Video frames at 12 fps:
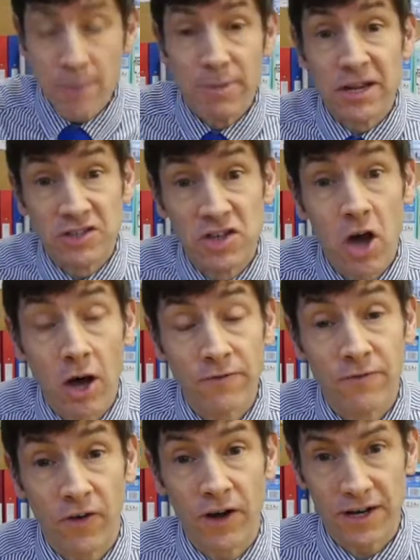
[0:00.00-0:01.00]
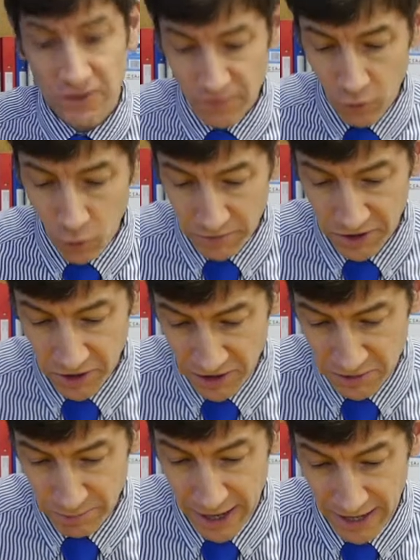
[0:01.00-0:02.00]
because the iron filings formed a
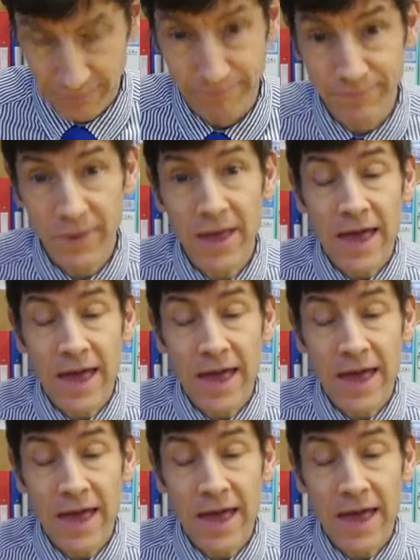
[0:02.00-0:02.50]
nice pattern.